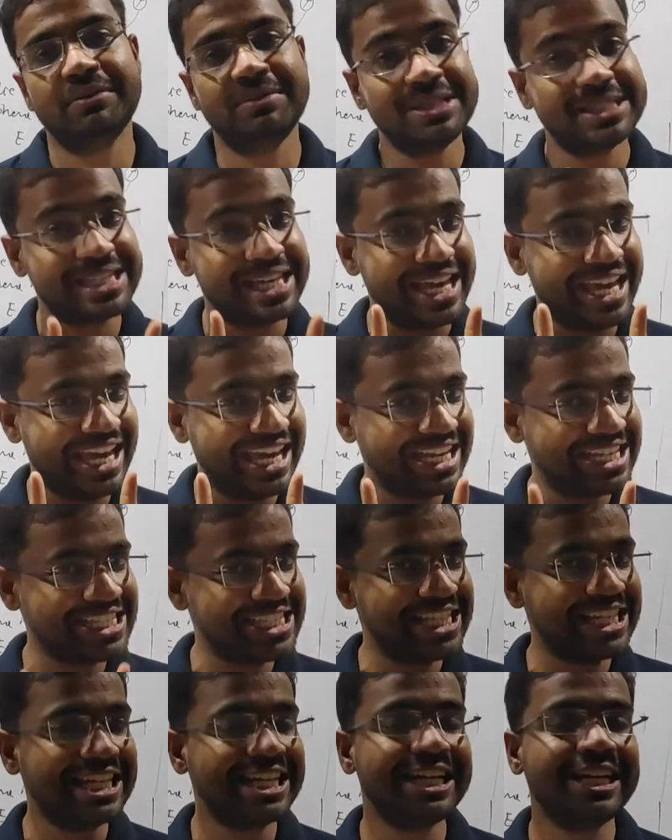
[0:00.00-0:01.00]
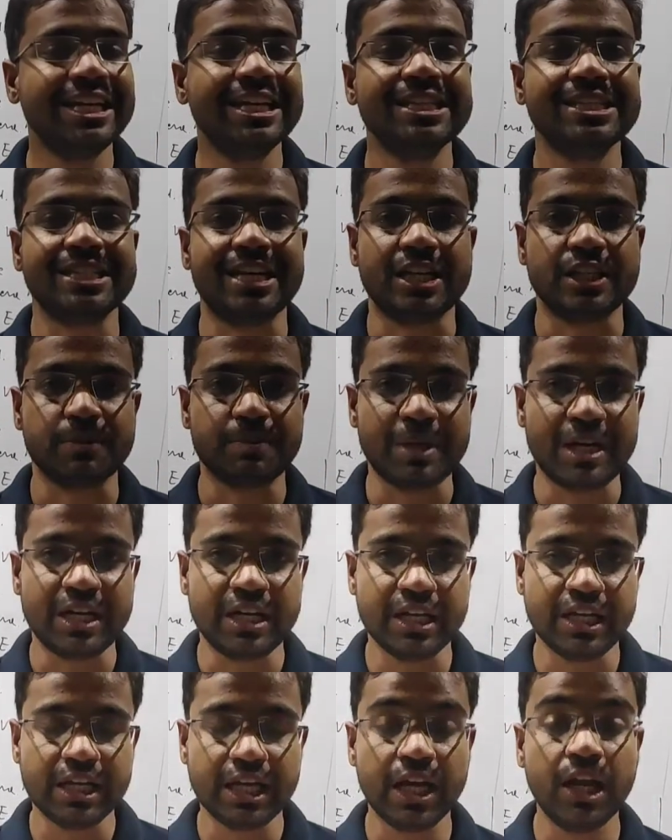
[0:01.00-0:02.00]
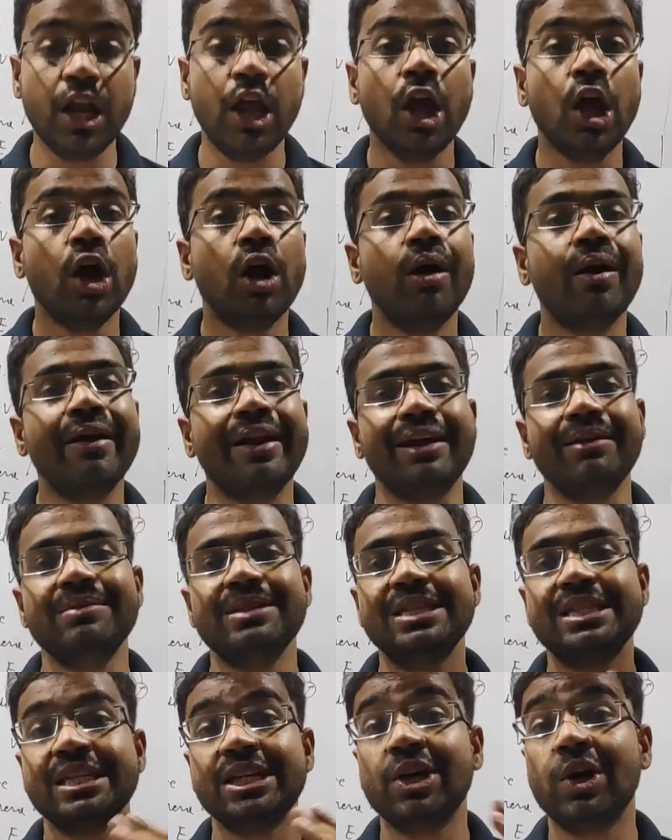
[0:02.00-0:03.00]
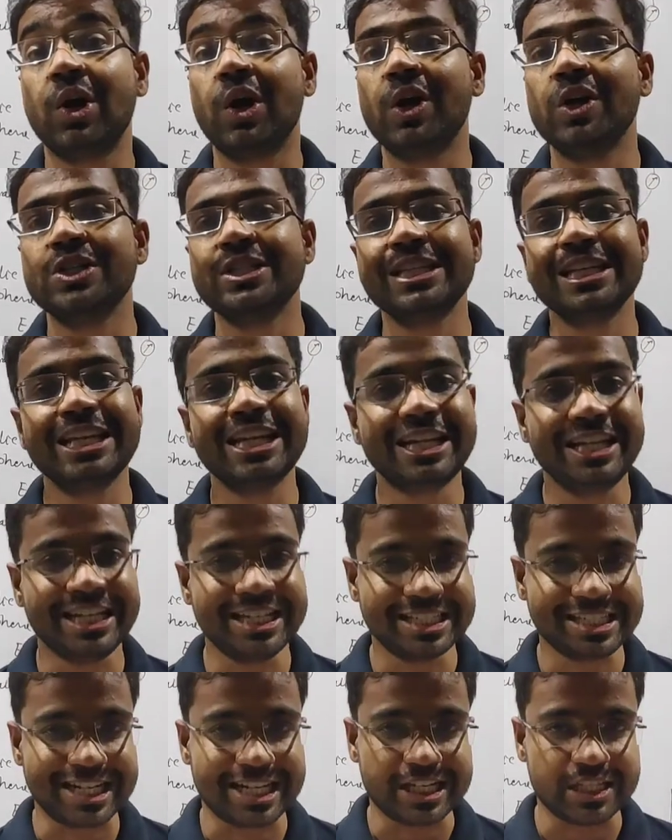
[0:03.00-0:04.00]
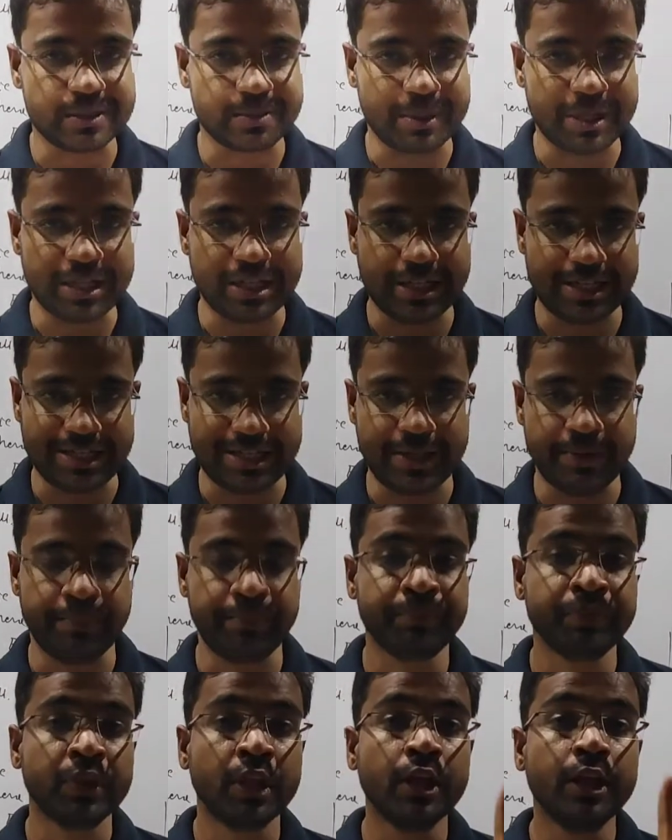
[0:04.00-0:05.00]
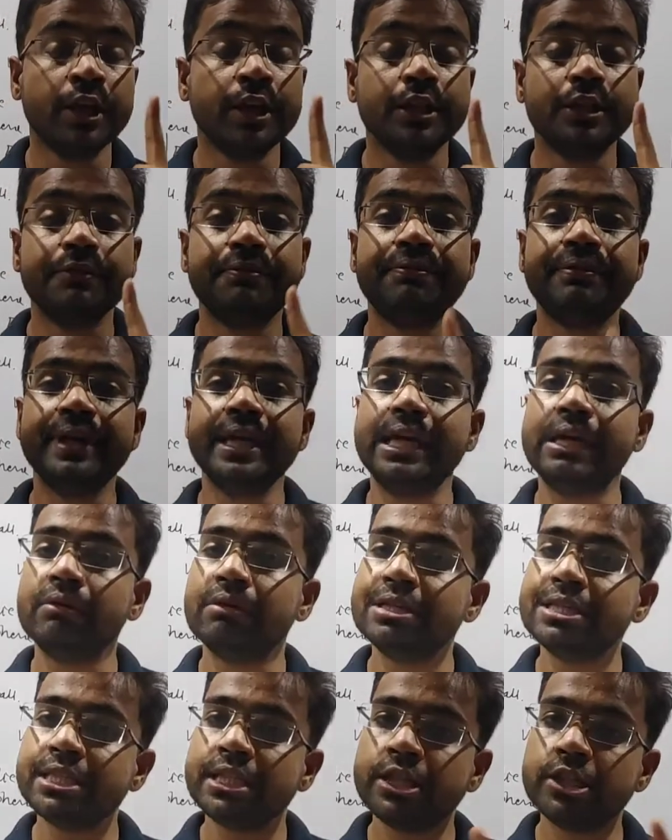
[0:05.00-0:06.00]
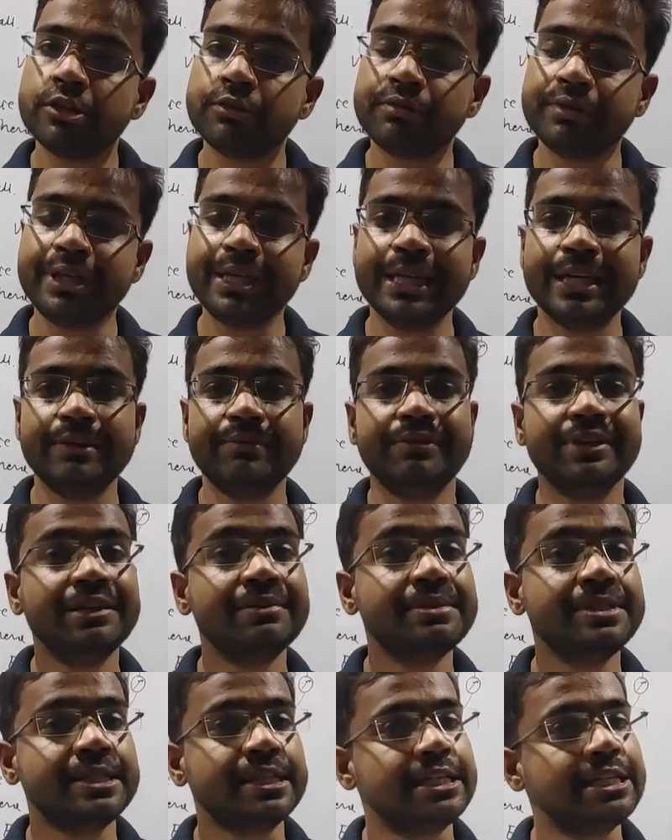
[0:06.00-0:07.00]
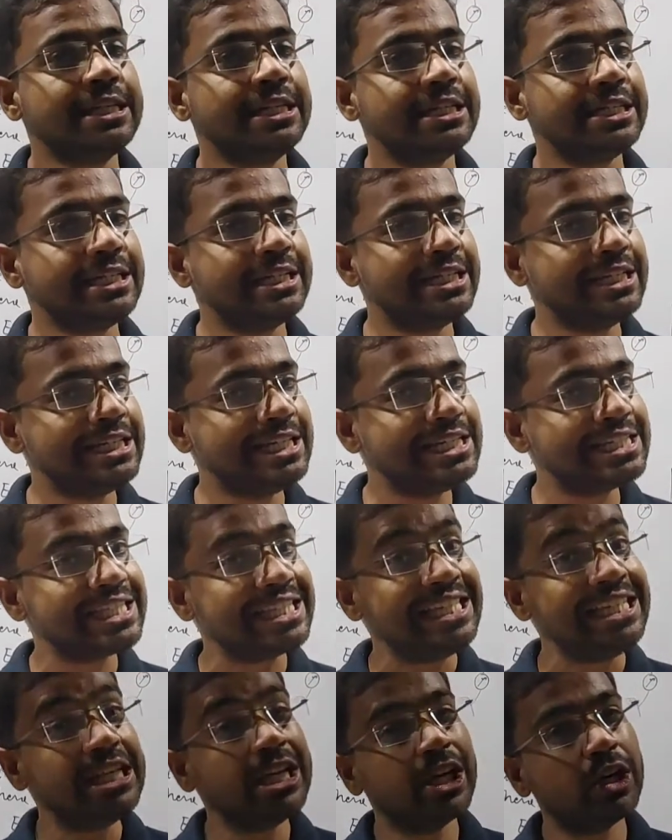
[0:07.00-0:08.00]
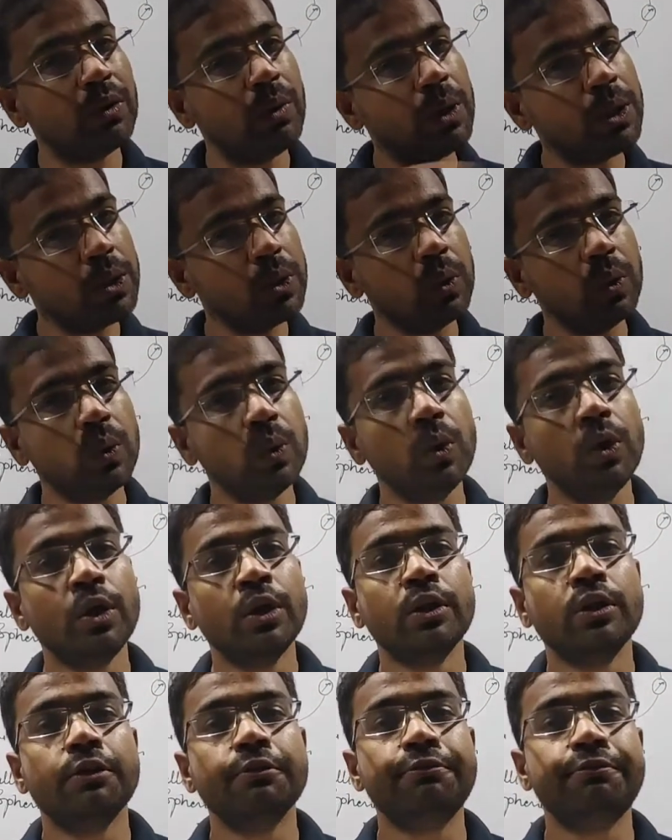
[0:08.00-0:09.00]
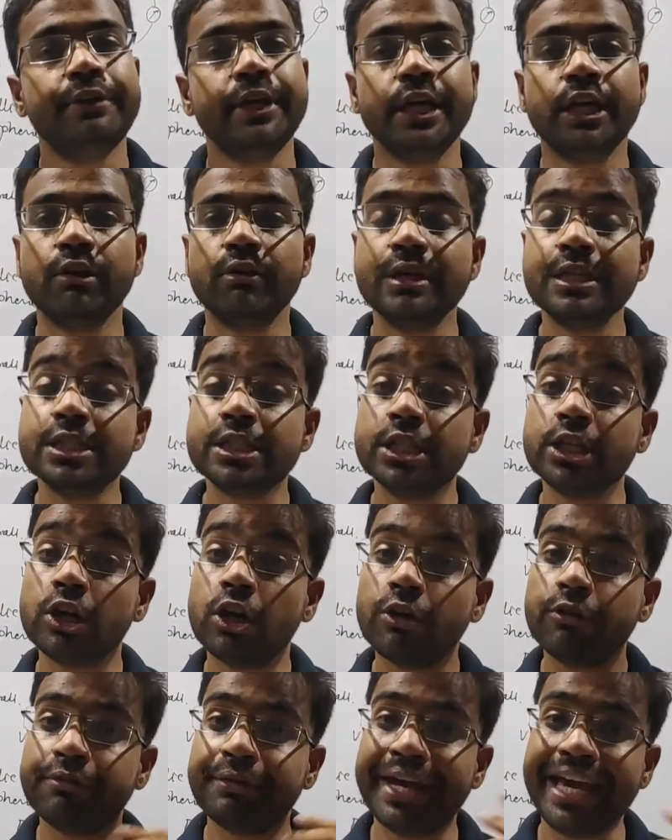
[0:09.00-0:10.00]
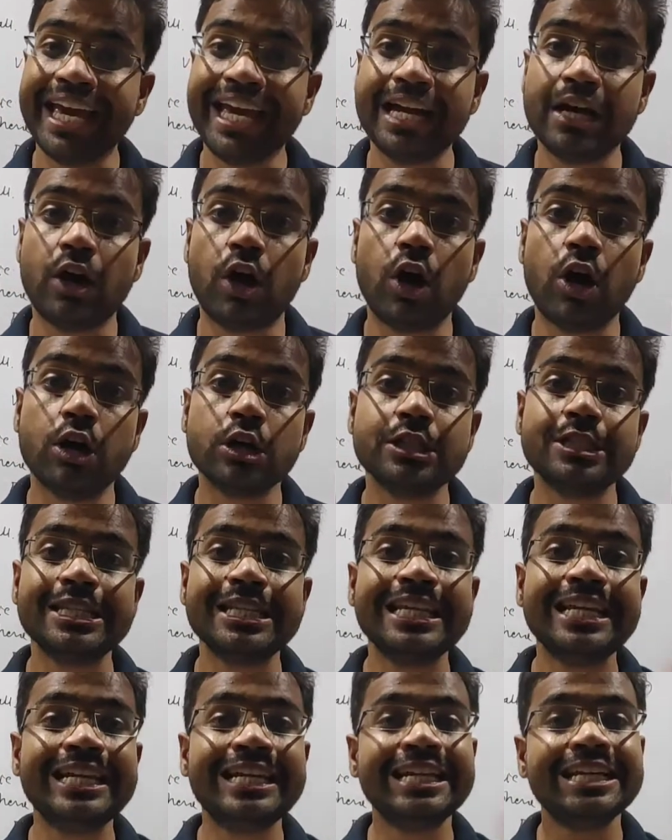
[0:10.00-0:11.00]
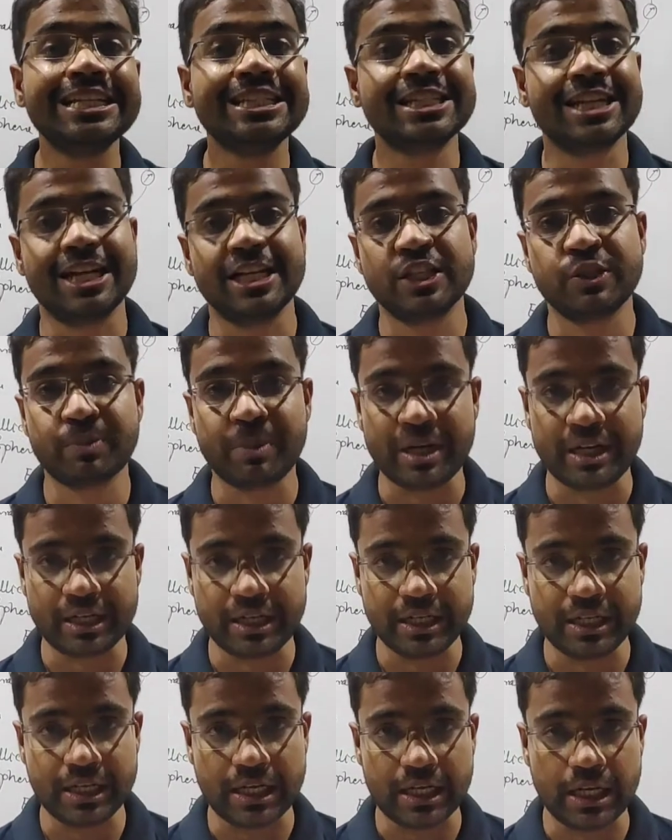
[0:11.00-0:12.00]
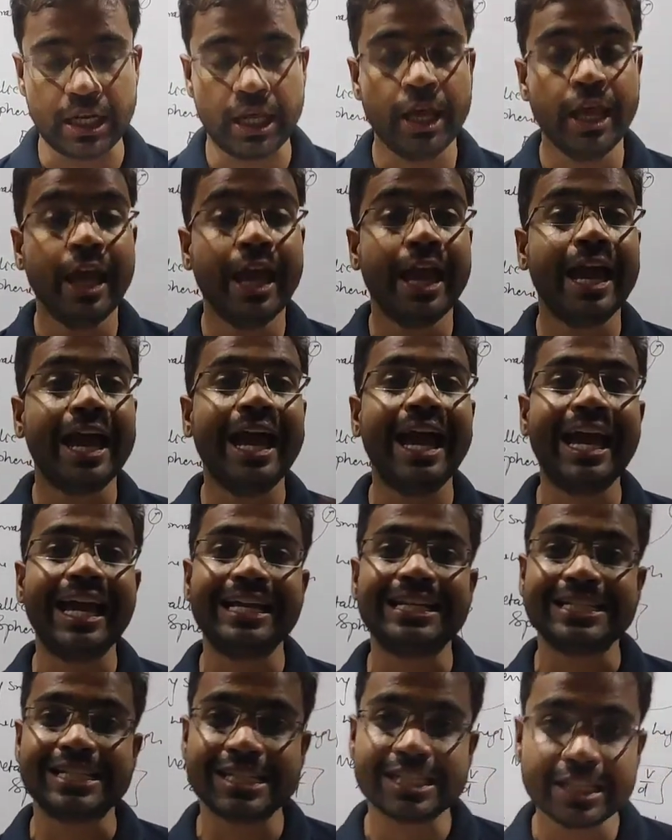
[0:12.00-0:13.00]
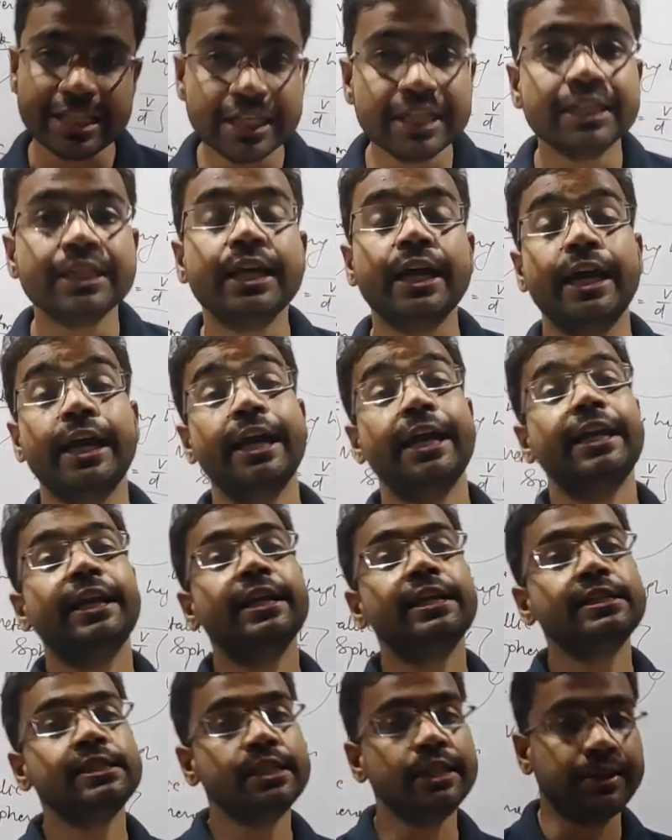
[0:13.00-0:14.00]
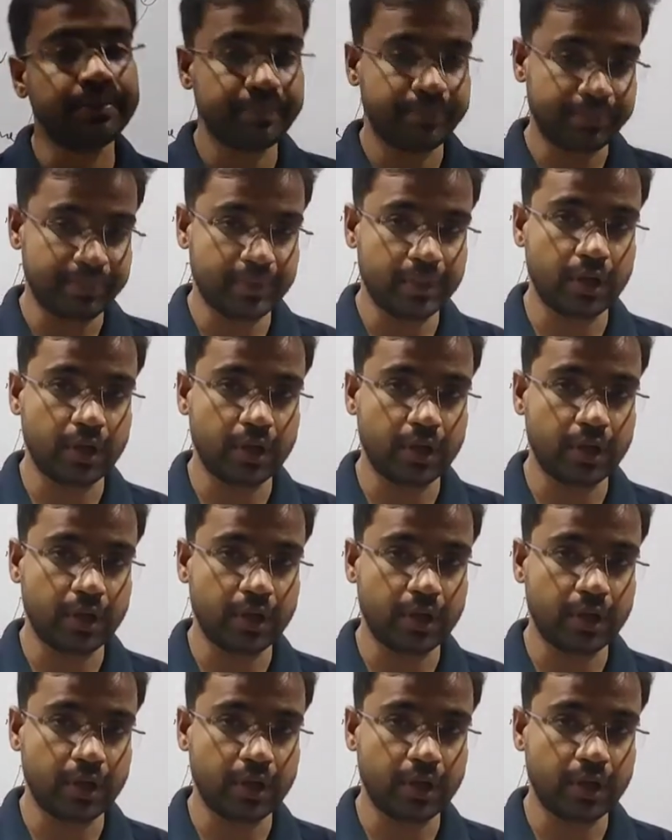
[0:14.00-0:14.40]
is accelerating charged particle, or I will say oscillating charged particle. The frequency of EM waves generated is equal to the frequency of oscillating charged particle, and the energy